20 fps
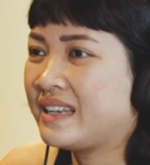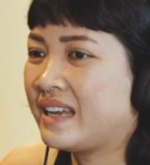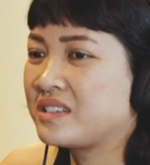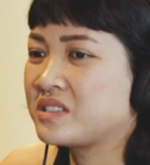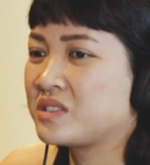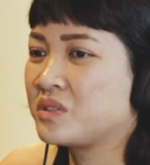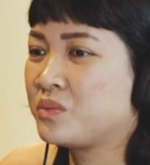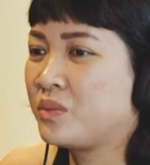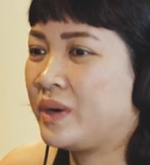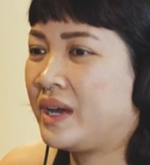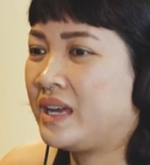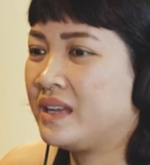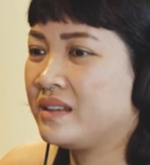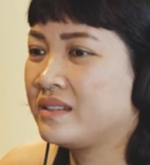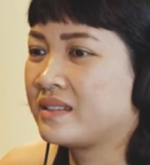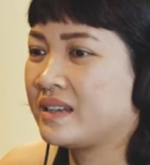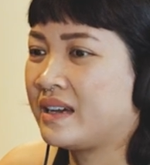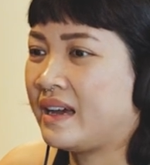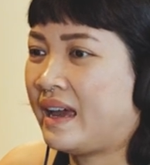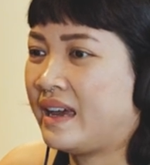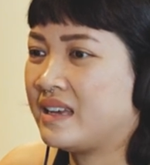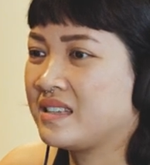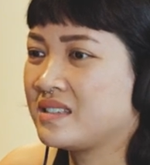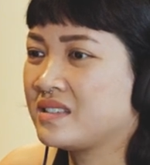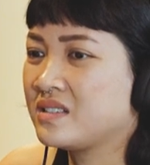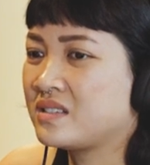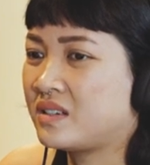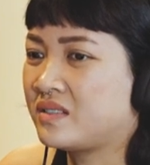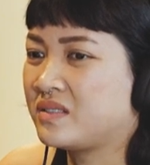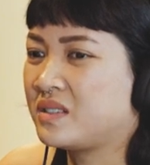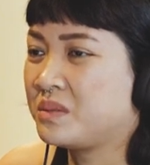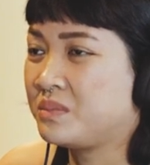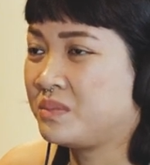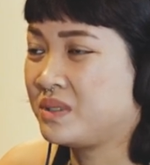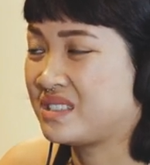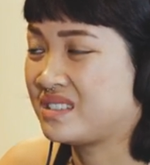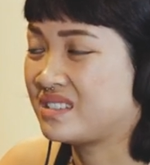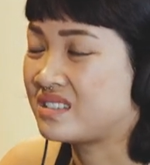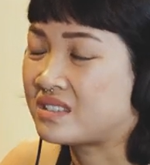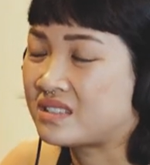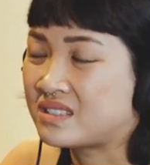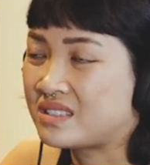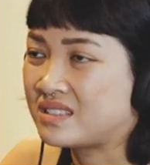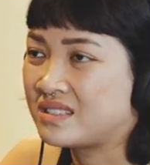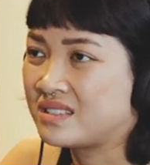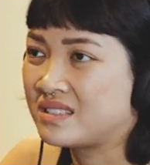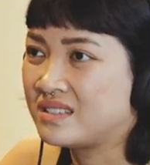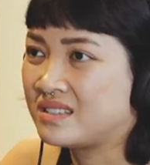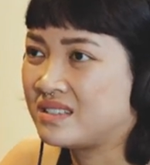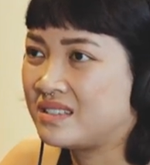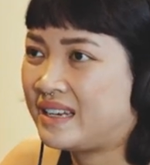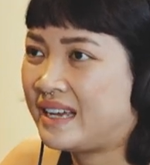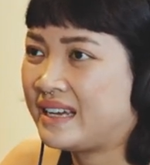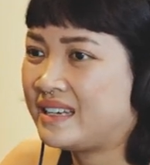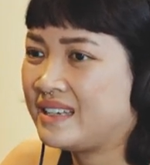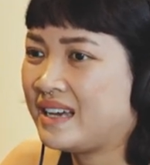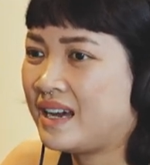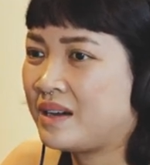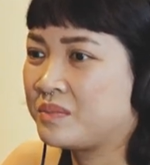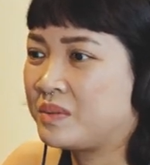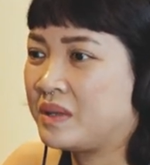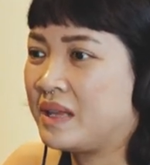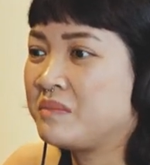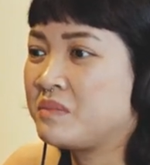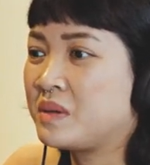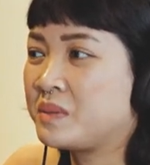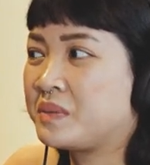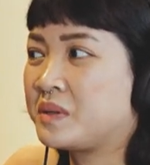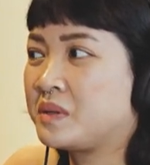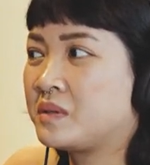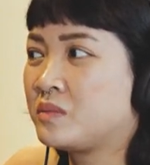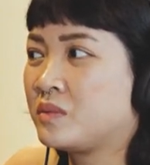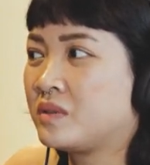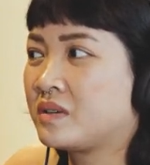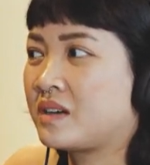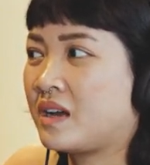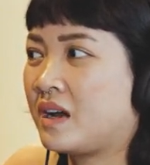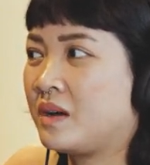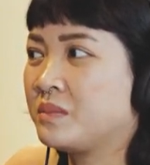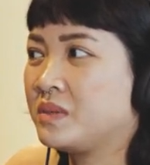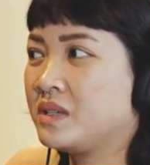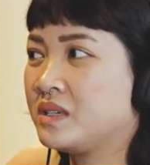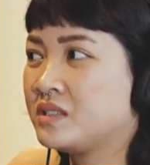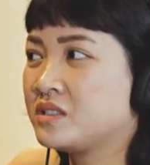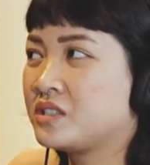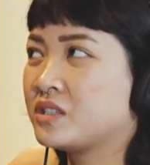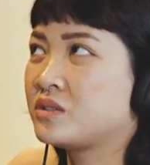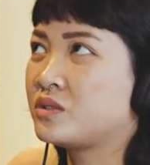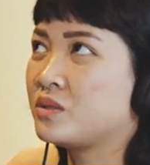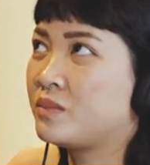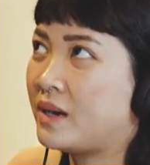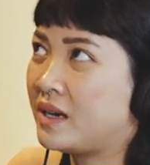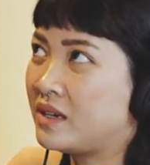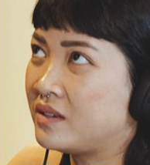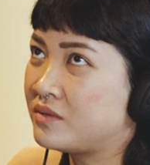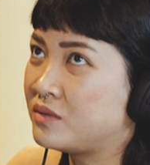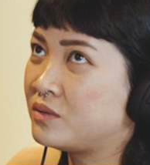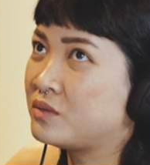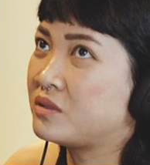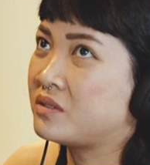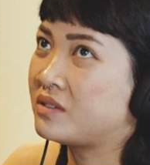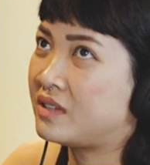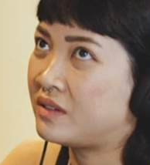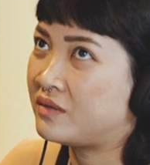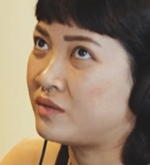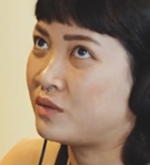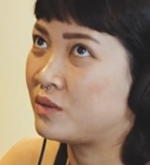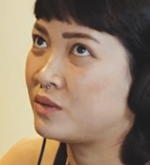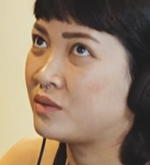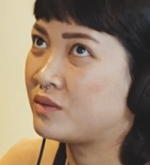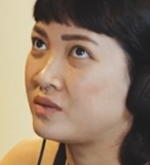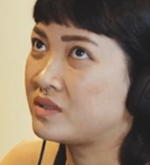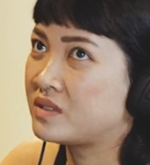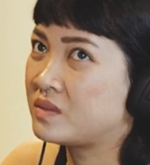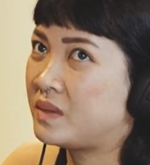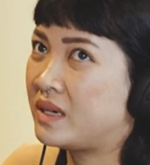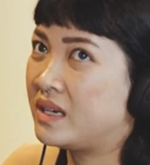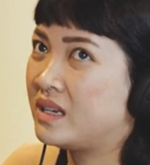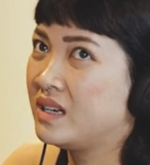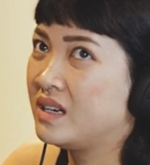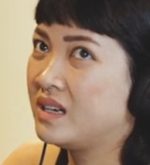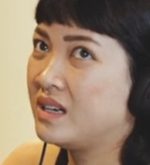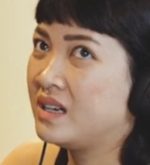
takes away the essence of the business. Mm. Like yeah, then people will come here just to buy the food, to take photos. But